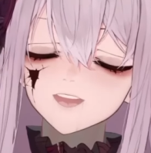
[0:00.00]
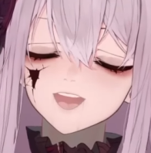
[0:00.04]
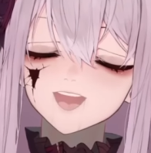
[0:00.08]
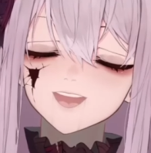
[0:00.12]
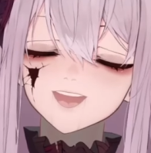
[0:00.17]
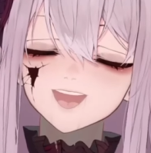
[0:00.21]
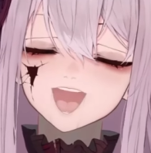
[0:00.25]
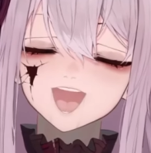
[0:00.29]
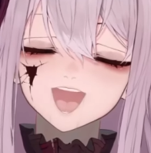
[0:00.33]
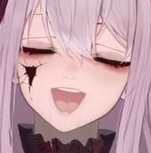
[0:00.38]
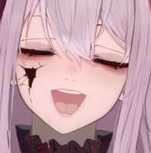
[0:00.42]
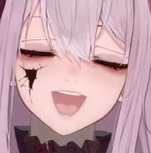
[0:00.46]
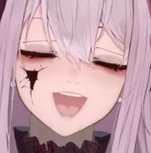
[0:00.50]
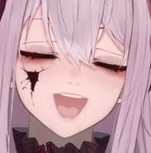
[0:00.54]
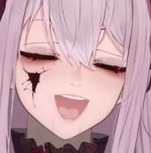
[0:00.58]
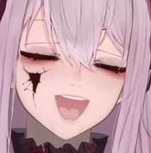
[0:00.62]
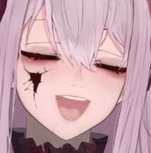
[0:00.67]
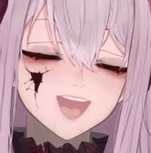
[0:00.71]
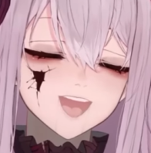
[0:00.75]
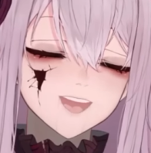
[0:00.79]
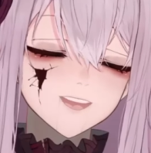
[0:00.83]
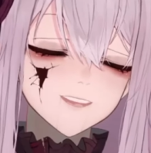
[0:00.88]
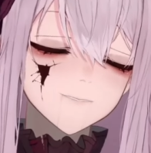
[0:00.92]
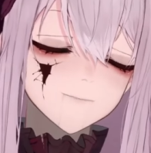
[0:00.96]

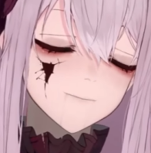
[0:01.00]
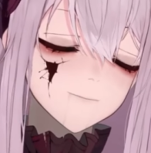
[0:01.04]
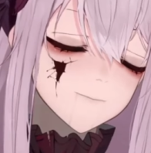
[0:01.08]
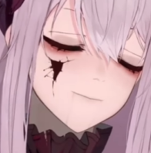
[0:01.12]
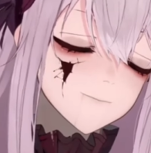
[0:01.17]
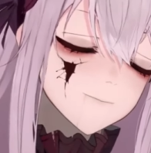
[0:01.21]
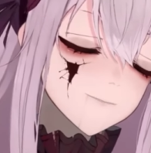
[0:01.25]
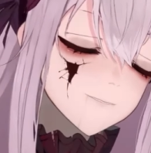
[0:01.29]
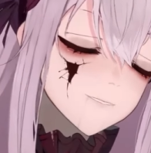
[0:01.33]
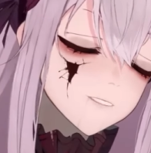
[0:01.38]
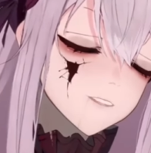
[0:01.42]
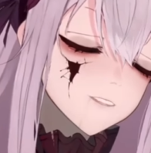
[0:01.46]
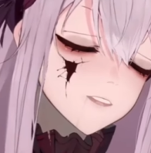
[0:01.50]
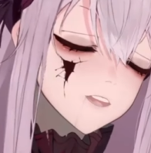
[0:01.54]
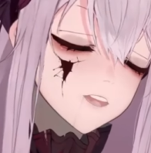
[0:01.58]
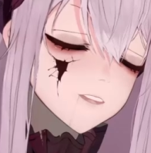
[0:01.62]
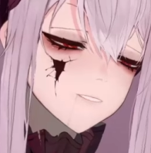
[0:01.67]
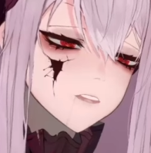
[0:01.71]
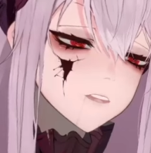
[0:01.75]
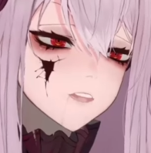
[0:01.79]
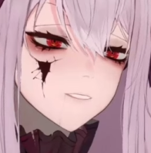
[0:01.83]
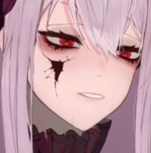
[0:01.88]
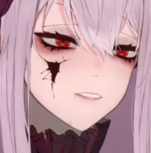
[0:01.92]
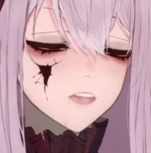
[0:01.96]
Hi.
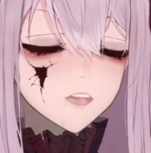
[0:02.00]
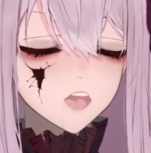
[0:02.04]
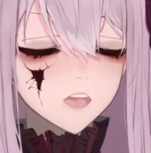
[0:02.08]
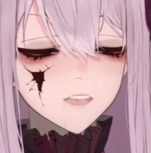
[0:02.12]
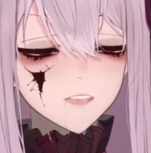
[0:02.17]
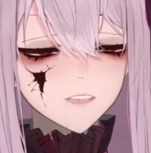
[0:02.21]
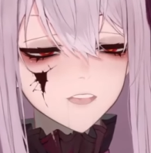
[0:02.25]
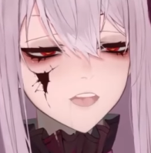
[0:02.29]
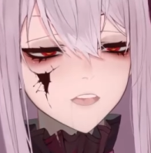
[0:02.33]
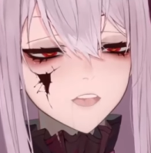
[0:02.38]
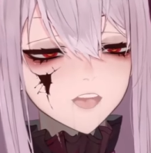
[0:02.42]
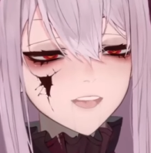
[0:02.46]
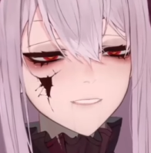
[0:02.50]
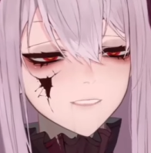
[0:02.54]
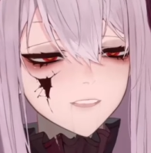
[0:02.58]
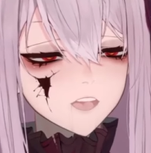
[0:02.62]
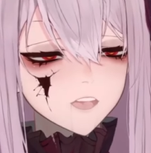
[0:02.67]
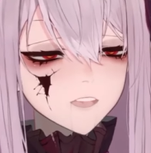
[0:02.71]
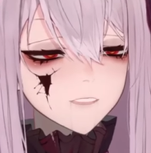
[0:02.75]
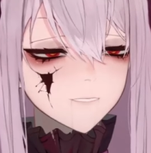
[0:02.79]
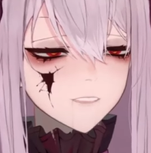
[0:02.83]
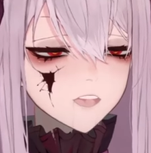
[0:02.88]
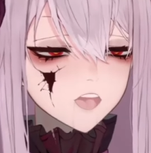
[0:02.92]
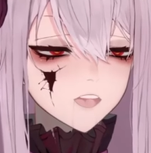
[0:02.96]
What part are you at in
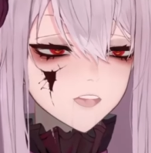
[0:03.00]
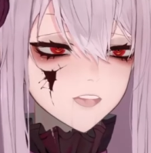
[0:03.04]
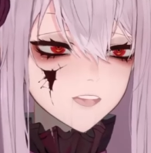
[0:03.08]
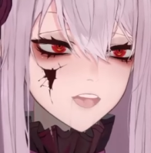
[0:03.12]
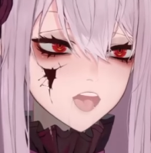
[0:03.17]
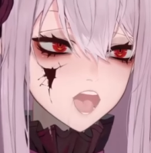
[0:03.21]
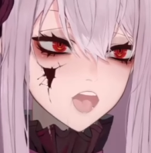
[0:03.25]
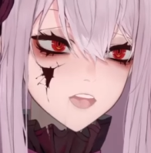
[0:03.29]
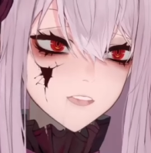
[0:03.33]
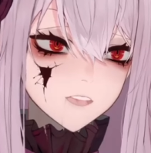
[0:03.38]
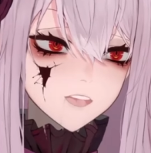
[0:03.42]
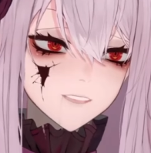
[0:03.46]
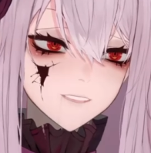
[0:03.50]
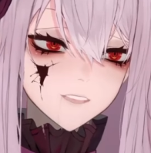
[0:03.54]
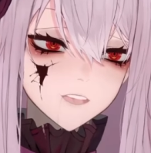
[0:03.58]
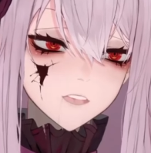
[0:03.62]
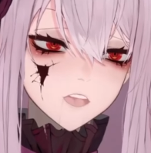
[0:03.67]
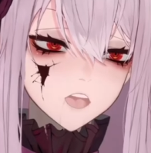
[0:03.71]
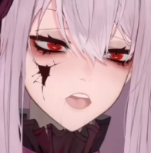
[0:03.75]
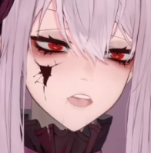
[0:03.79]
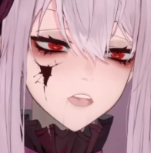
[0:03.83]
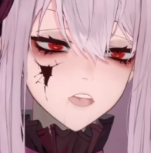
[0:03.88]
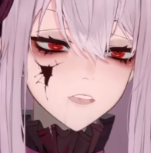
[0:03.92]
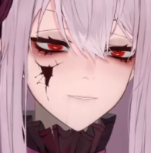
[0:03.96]
Honkai? I'm at
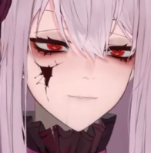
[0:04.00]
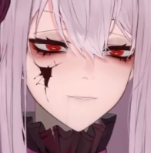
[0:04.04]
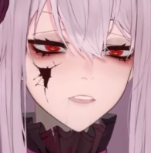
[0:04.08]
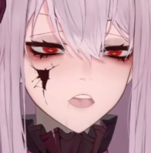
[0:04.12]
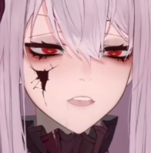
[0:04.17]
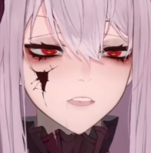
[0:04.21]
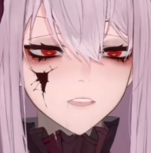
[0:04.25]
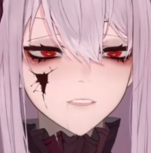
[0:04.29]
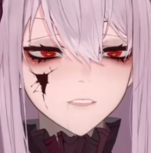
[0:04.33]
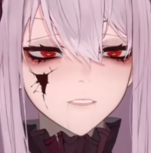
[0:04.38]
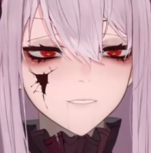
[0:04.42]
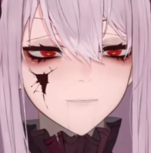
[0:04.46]
Lofu.